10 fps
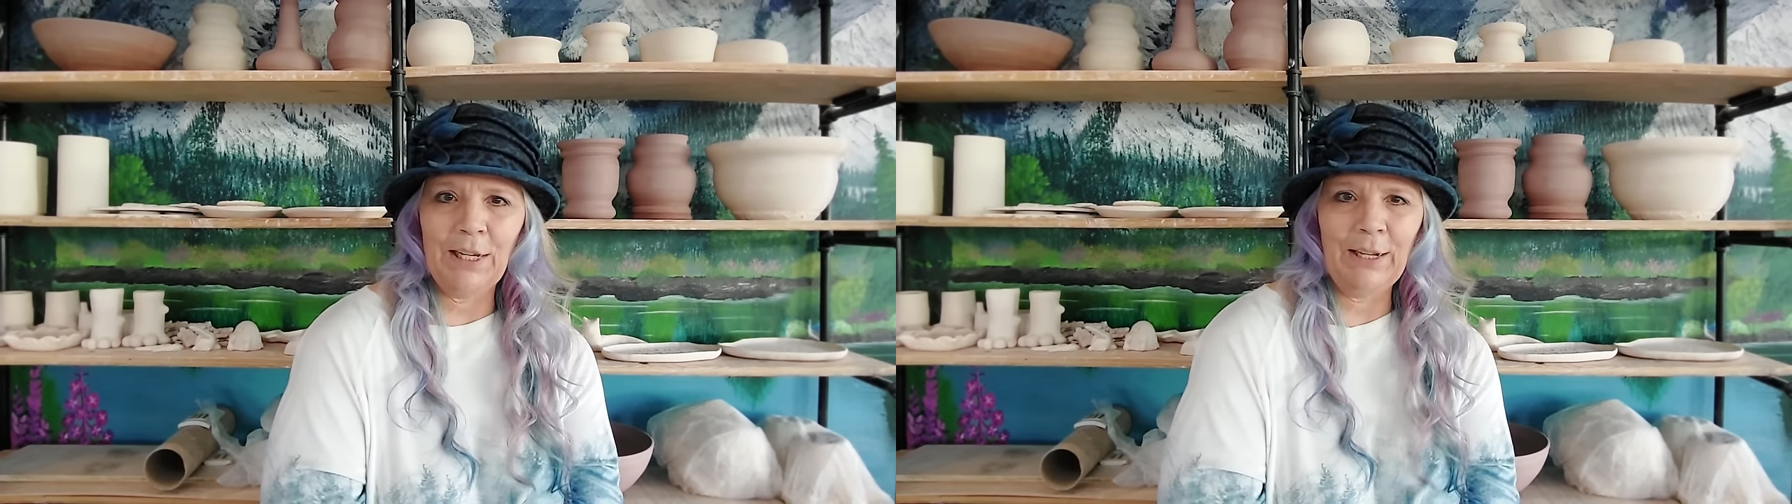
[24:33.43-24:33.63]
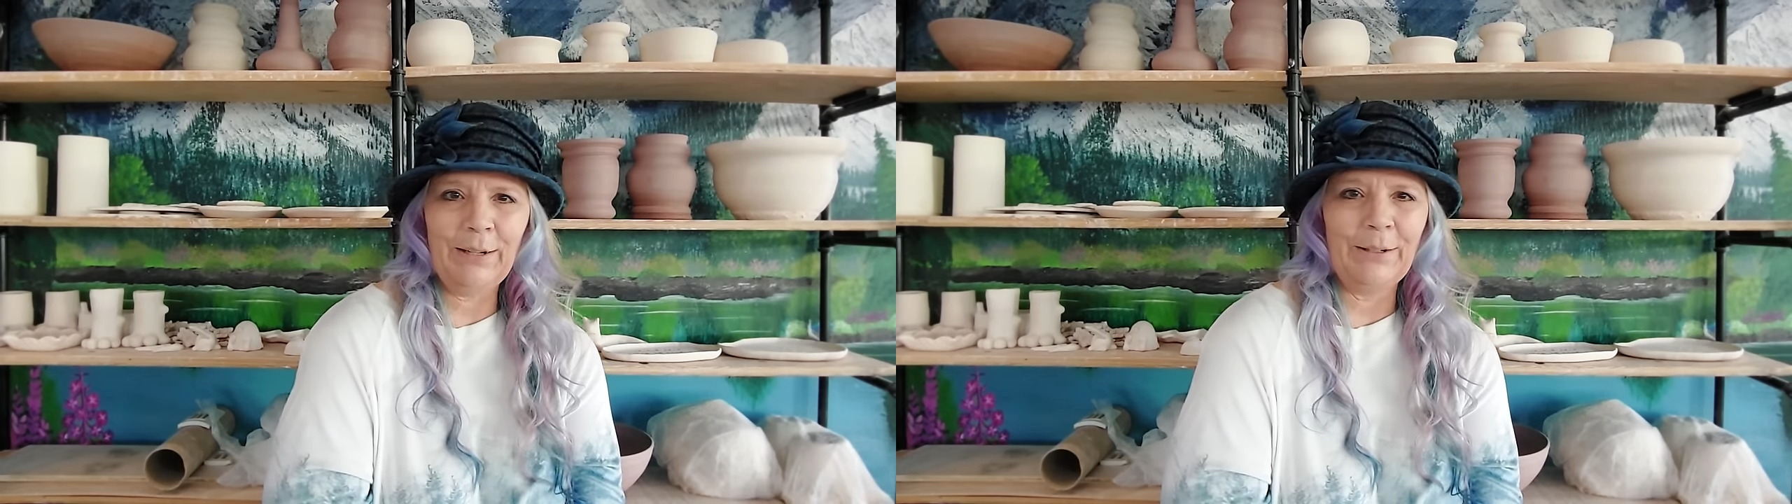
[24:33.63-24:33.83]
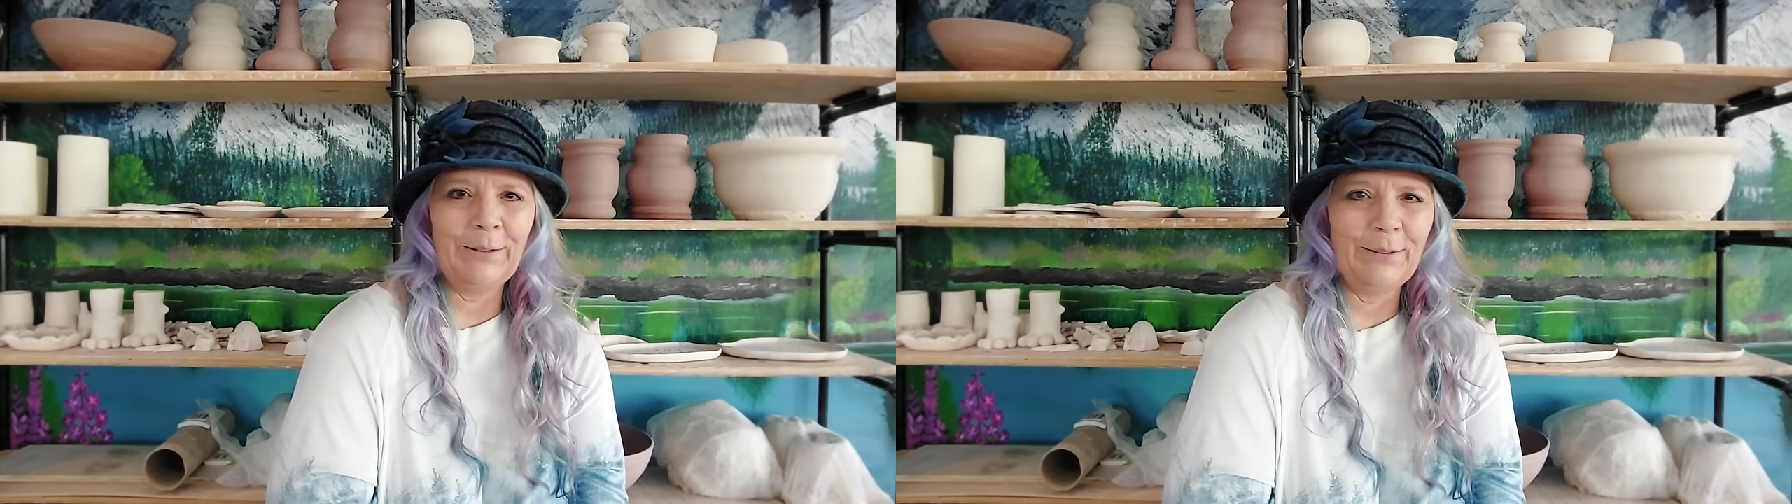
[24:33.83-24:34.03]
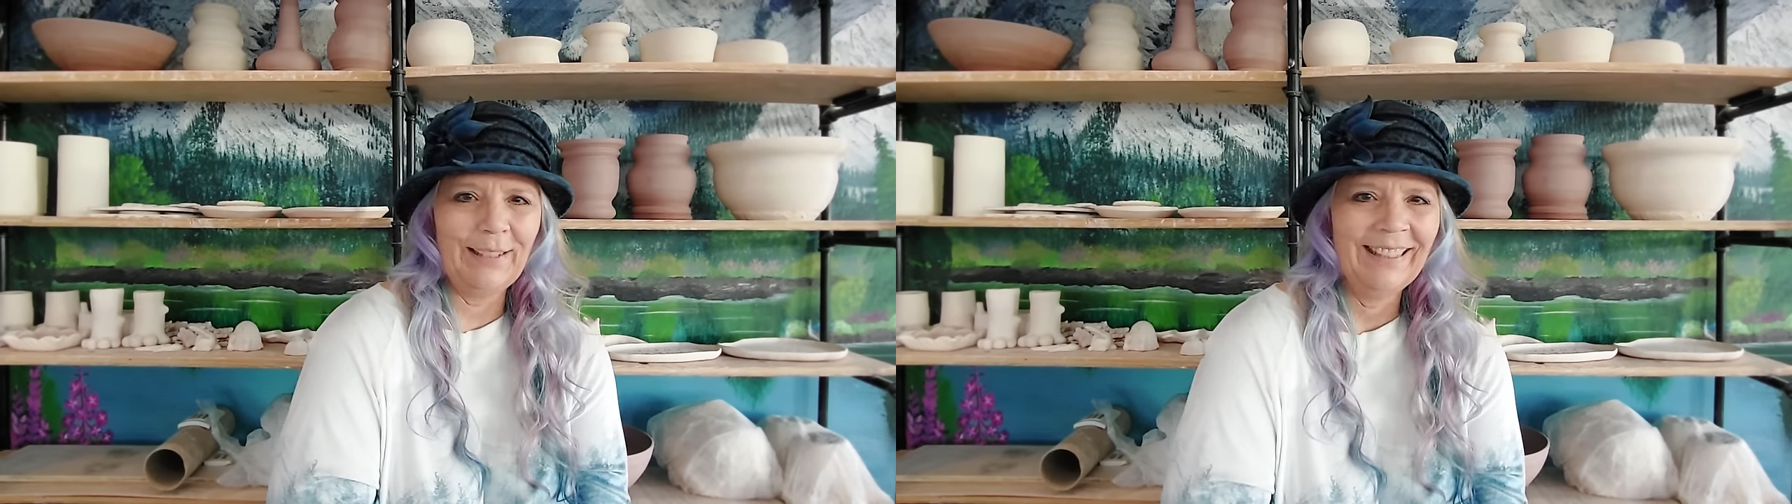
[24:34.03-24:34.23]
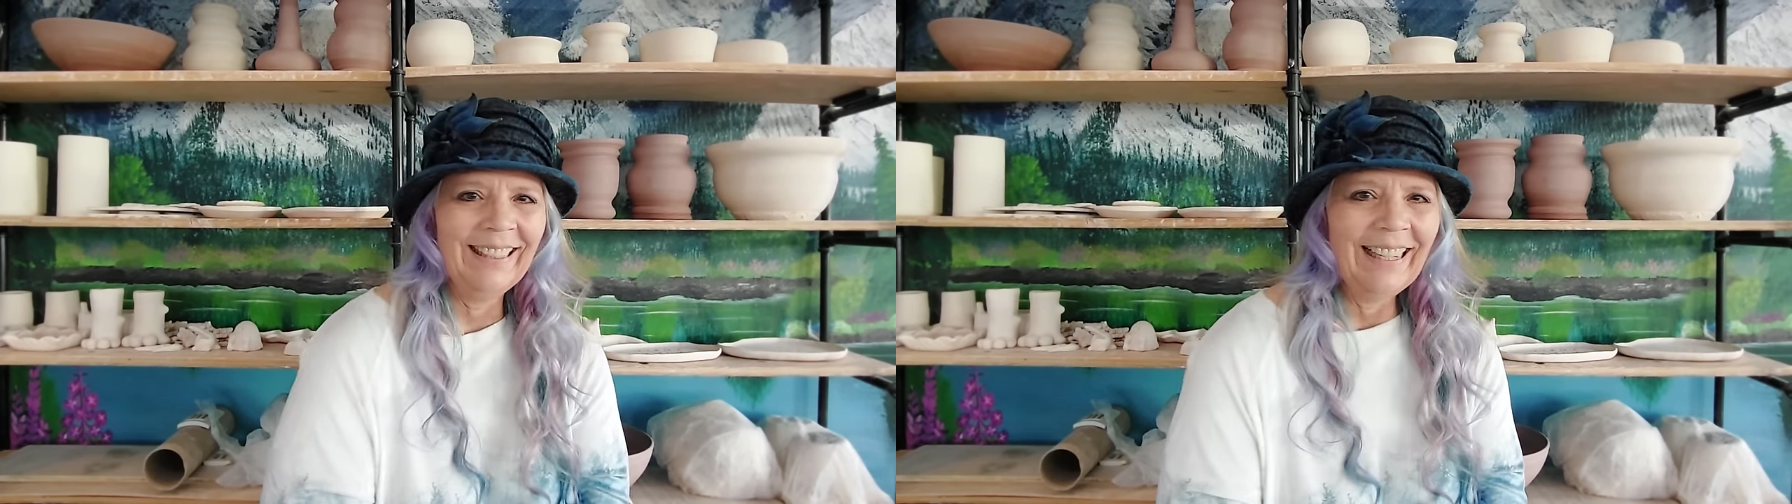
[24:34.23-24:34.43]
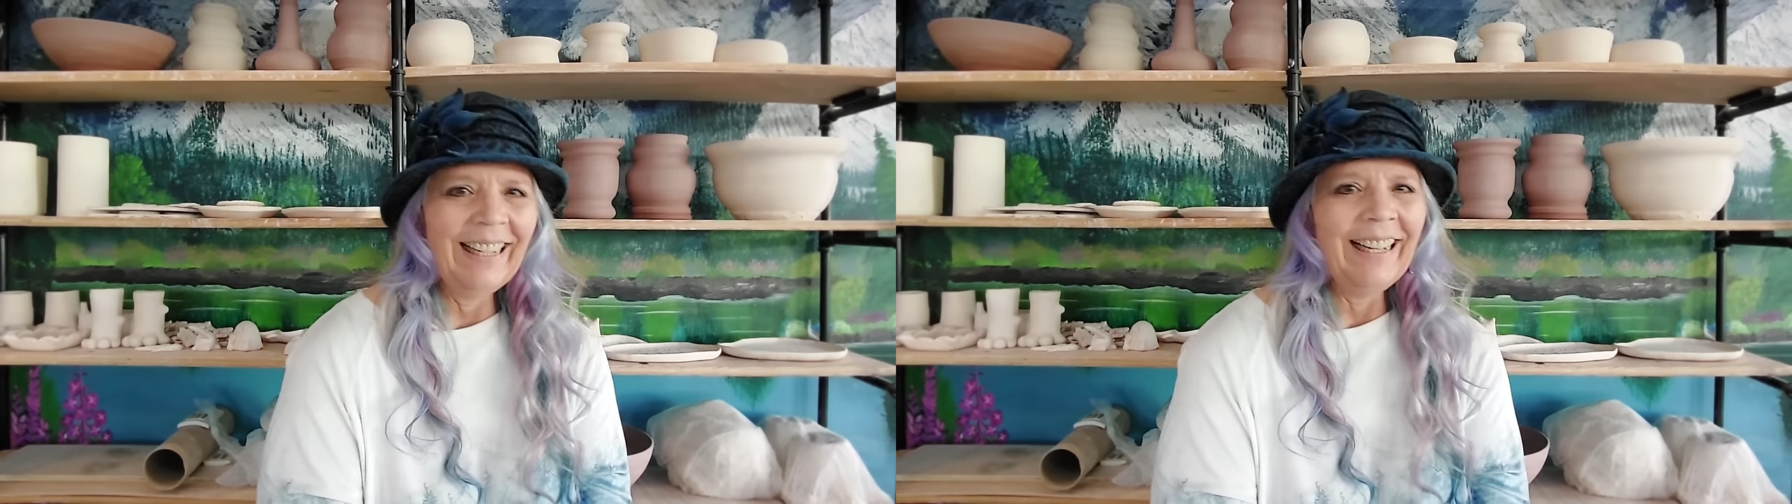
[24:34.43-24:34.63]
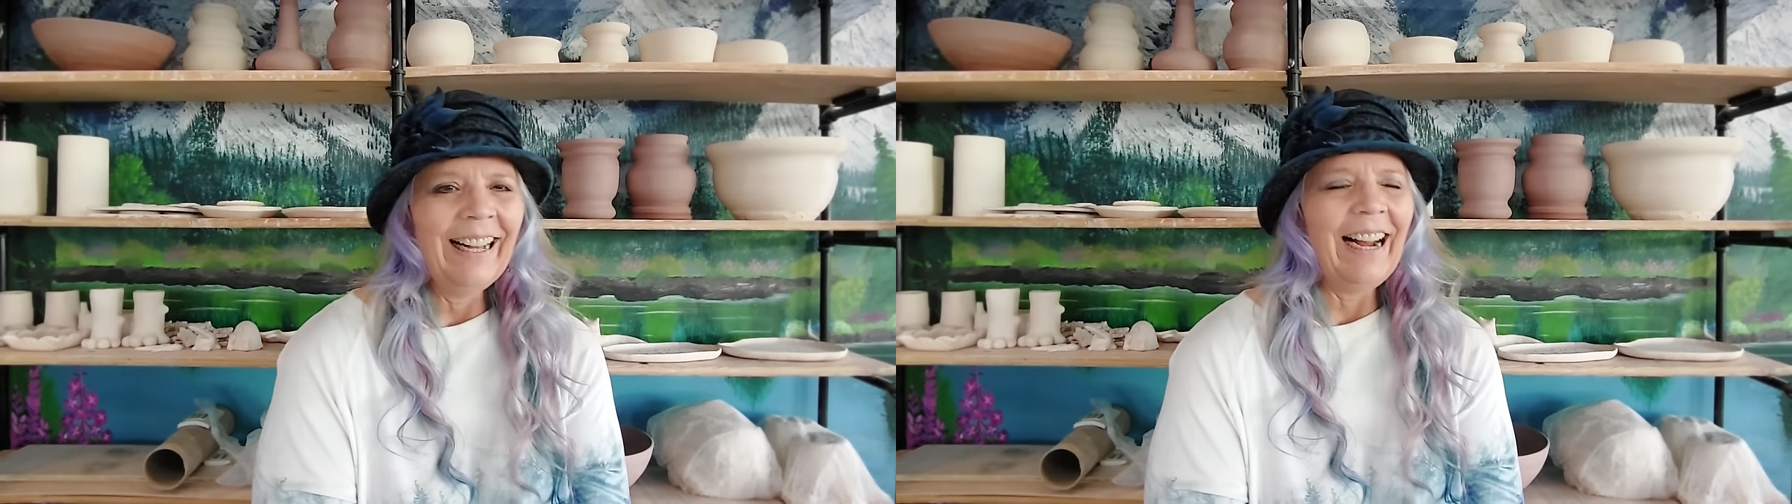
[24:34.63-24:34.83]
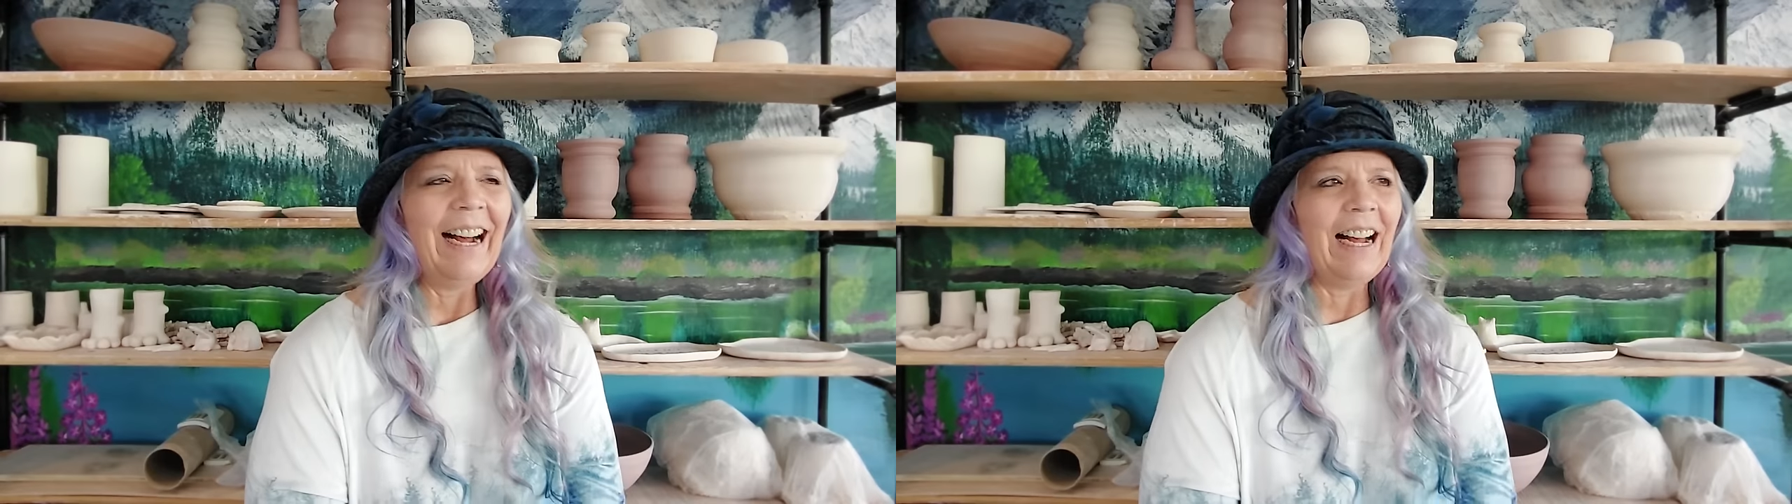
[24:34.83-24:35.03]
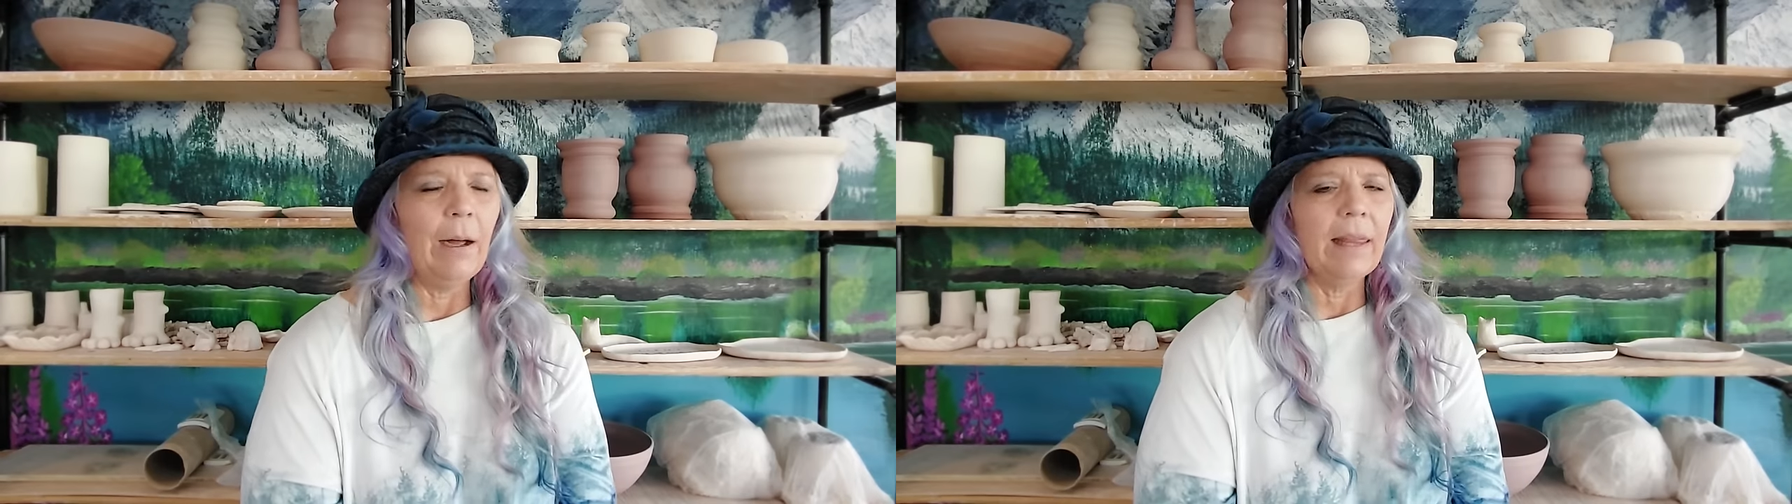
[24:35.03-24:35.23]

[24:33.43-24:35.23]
too. uh,